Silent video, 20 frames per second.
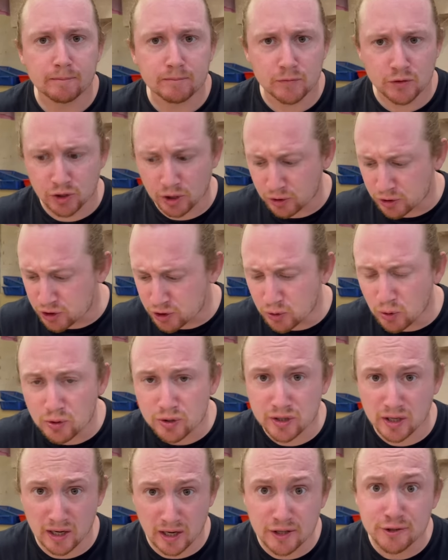So the
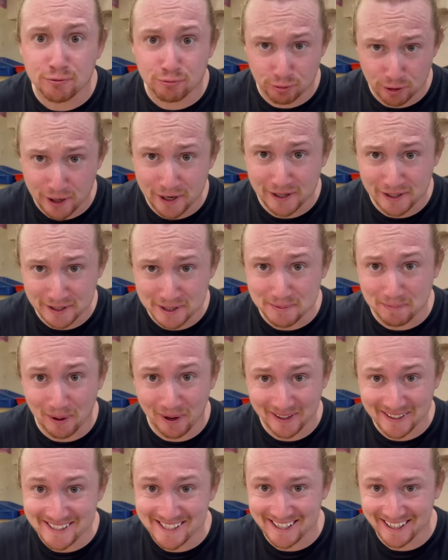sauce is really
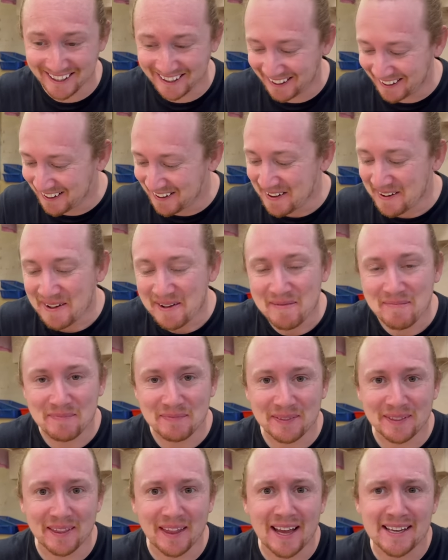spicy,
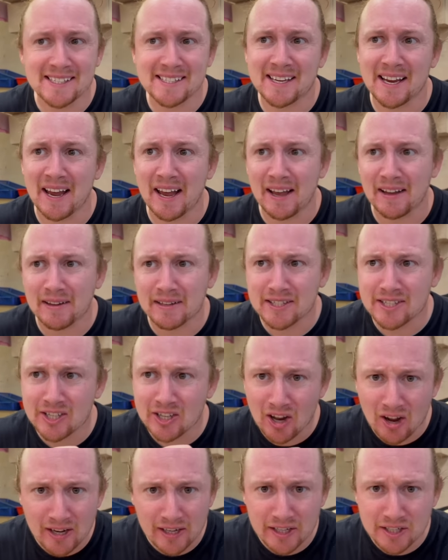that's
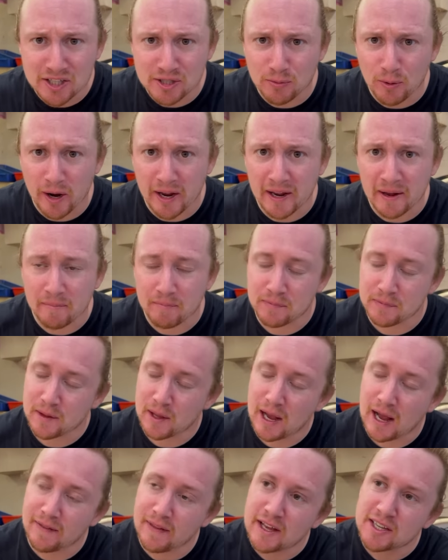slightly sweet,
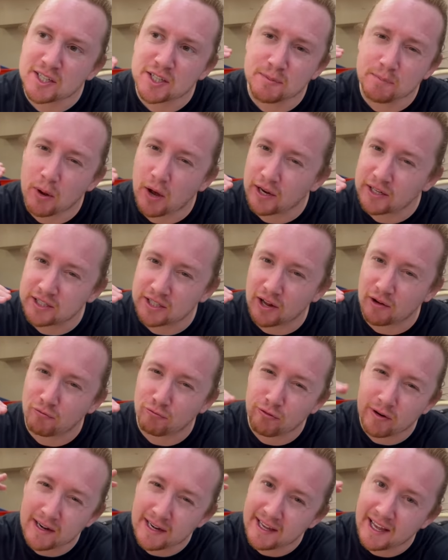and that spice like
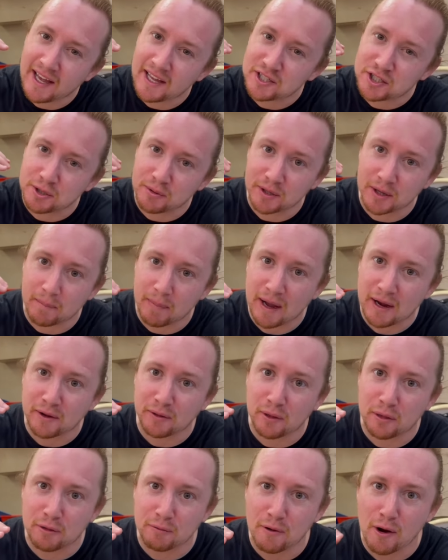really hits you in the back of
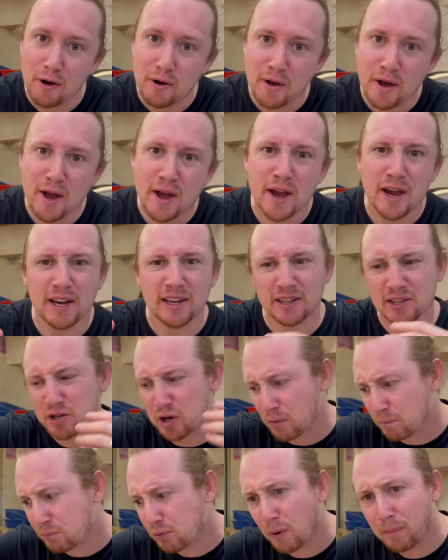the throat. It's like
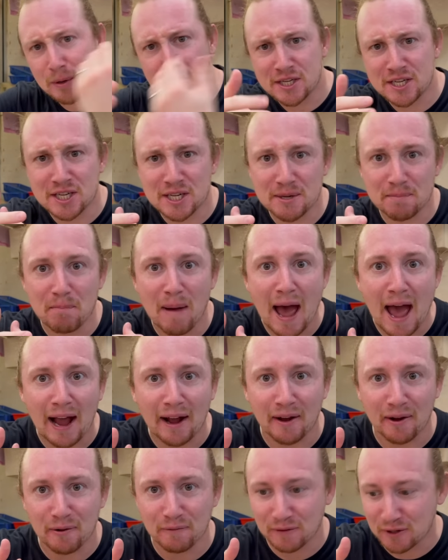a proper smack
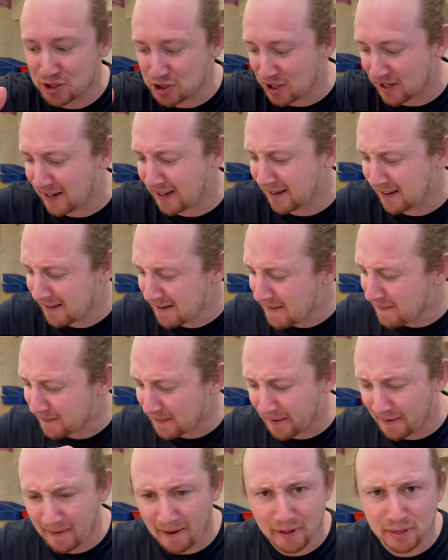of the chili.
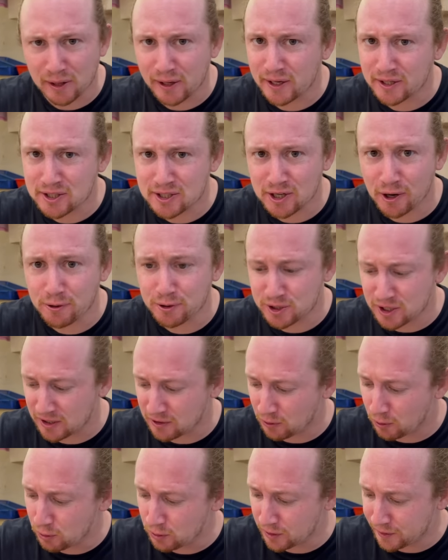Like, I think it's soaked in
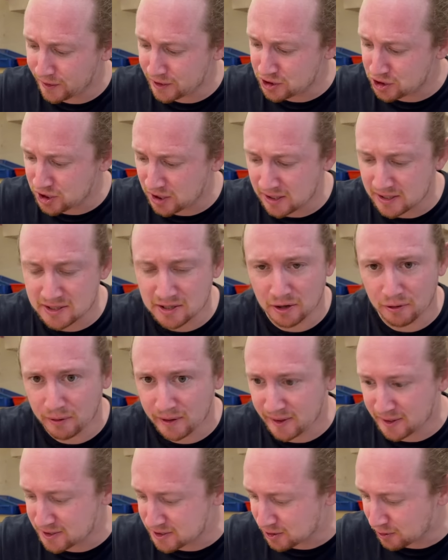all of these chilies that are
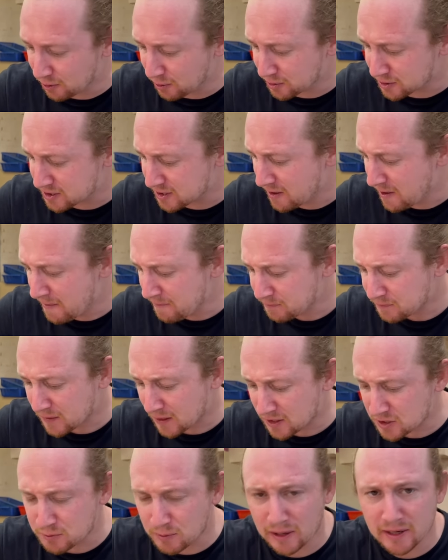in the sauce,
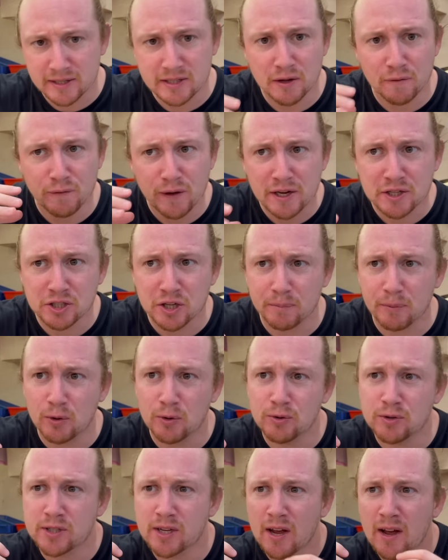as well as the
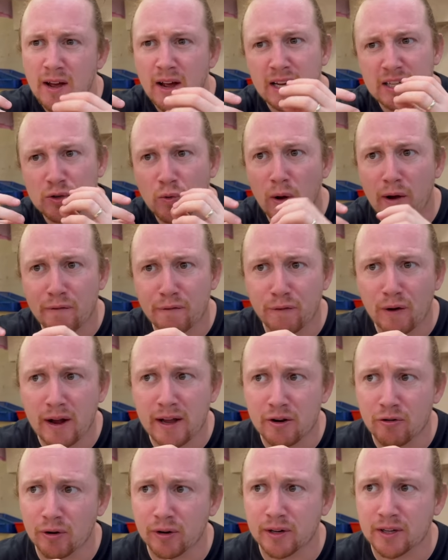vegetables. It's quite
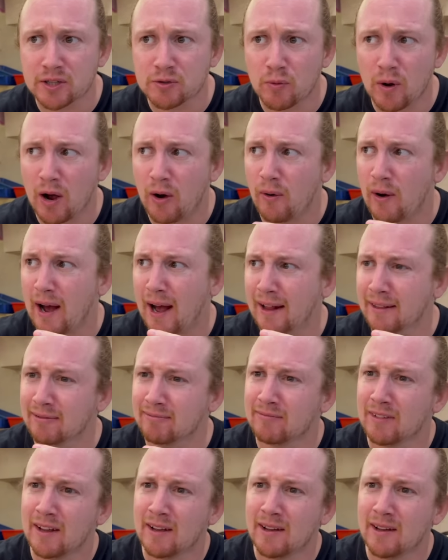fragrant as well, and